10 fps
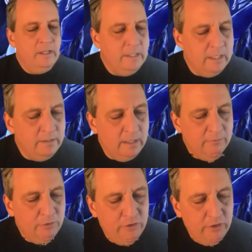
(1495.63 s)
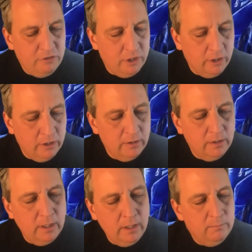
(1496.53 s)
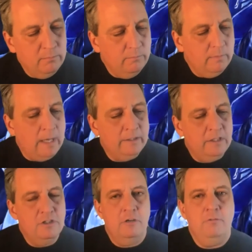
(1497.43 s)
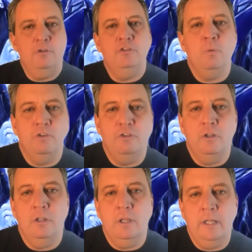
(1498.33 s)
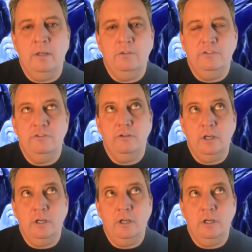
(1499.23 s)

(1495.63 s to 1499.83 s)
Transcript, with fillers: and, and FCC Chair, um, Acting Chair Rosenworcel announced,